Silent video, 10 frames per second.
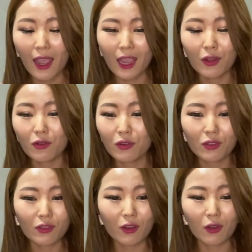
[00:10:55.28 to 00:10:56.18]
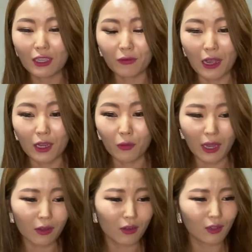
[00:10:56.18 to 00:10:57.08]
and also if I
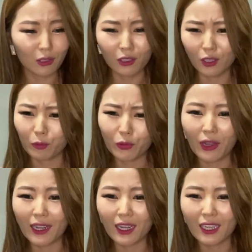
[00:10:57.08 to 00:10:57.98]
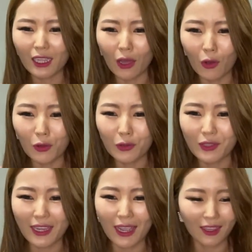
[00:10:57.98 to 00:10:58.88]
wear little pretty
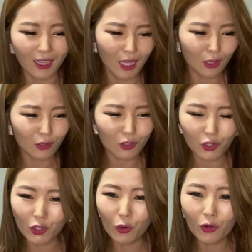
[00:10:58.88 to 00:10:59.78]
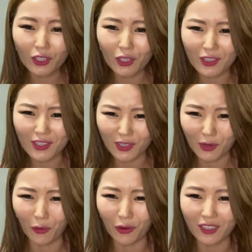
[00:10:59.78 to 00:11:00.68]
clothes and little shorter
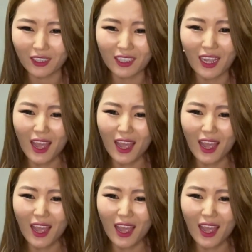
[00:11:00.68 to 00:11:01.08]
skirt,